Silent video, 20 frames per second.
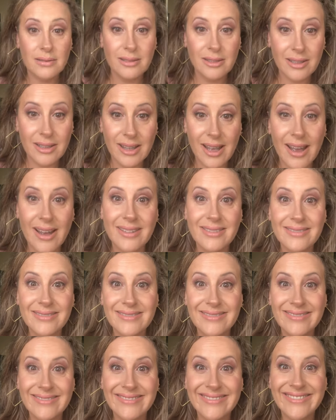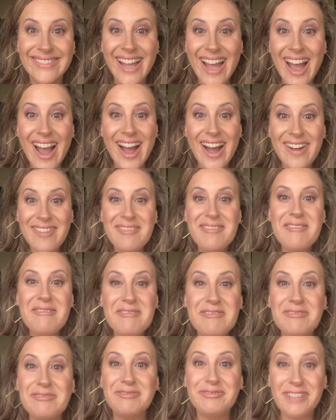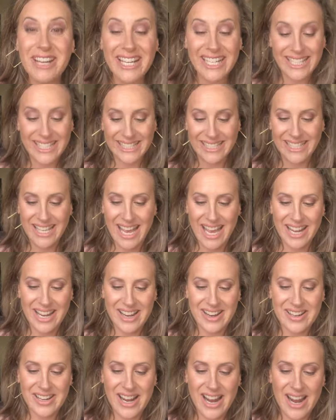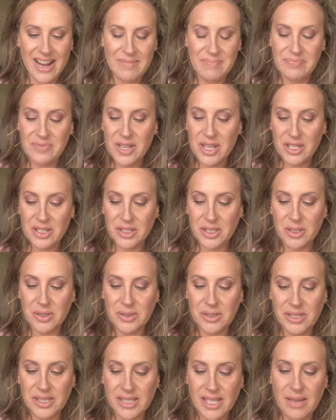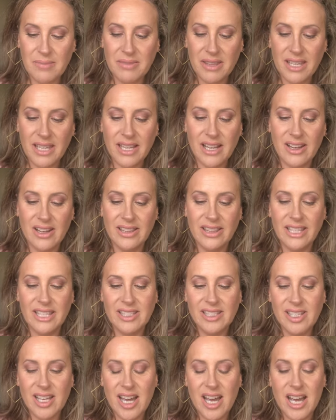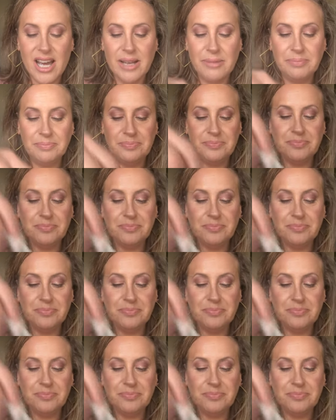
Look at that. How oh, great is that, okay? So same thing on this eye.